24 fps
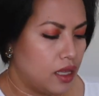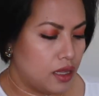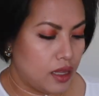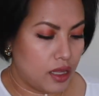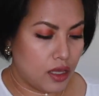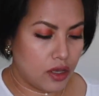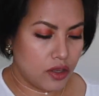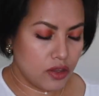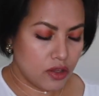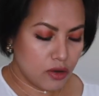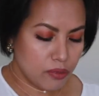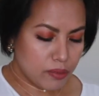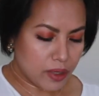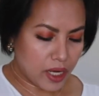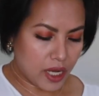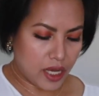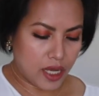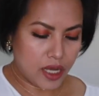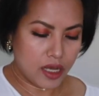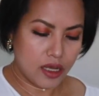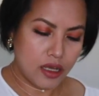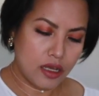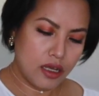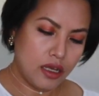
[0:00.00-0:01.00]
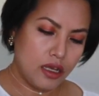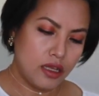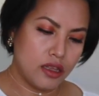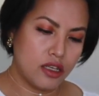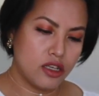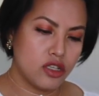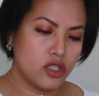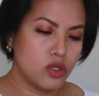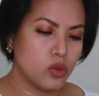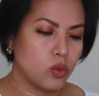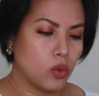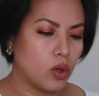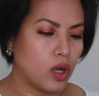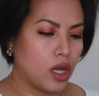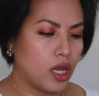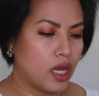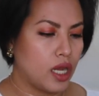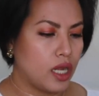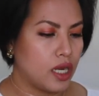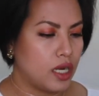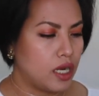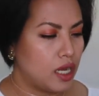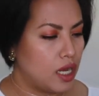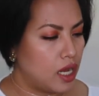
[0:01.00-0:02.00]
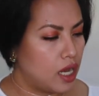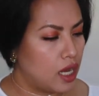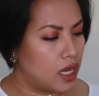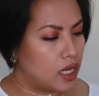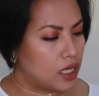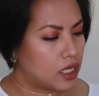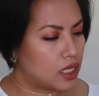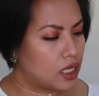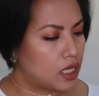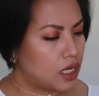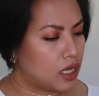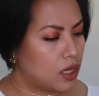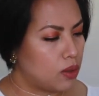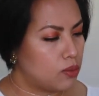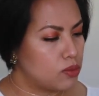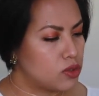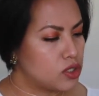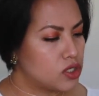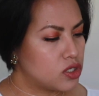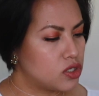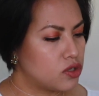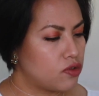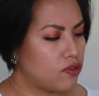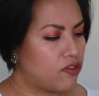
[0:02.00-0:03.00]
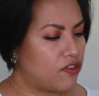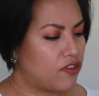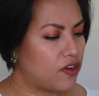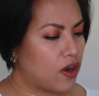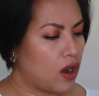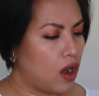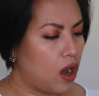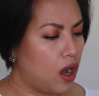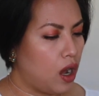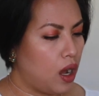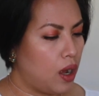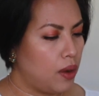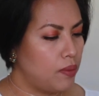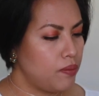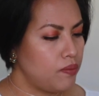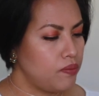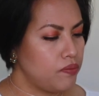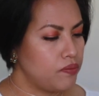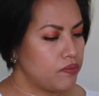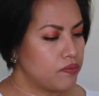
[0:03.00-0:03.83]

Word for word: The other bag, this one comes from